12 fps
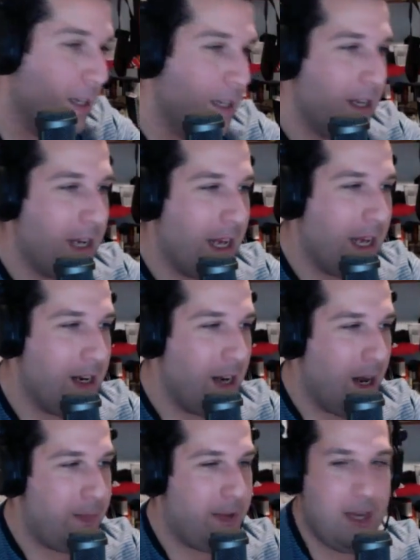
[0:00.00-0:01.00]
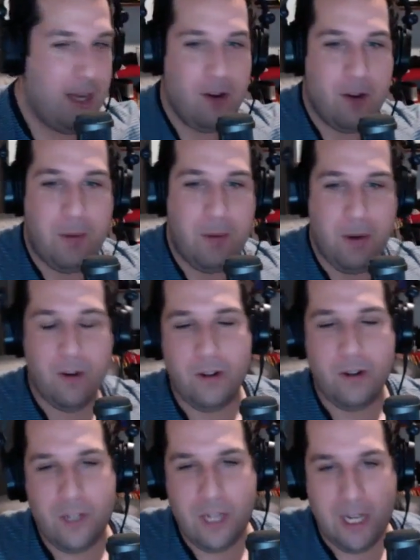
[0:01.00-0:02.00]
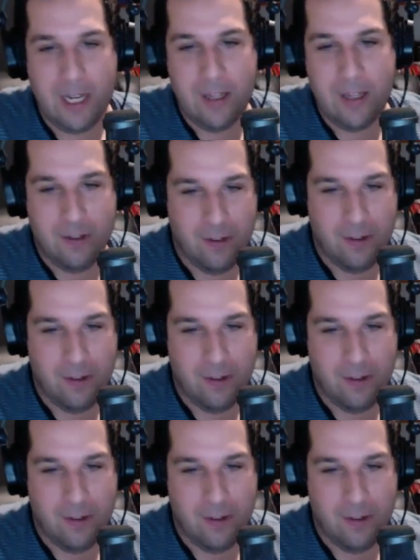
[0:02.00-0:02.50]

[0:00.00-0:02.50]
again, update your computers and